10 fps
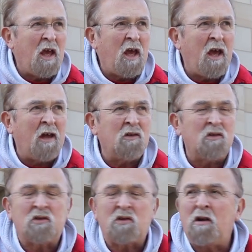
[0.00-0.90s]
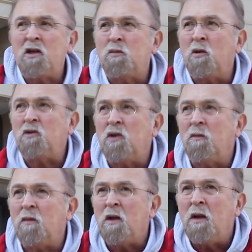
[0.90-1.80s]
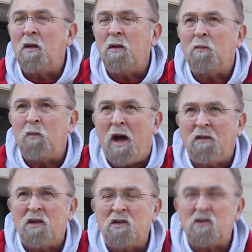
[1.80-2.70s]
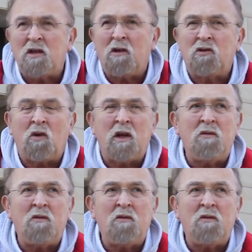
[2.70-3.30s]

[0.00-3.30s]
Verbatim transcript: And Sardis Birchard bought this territory.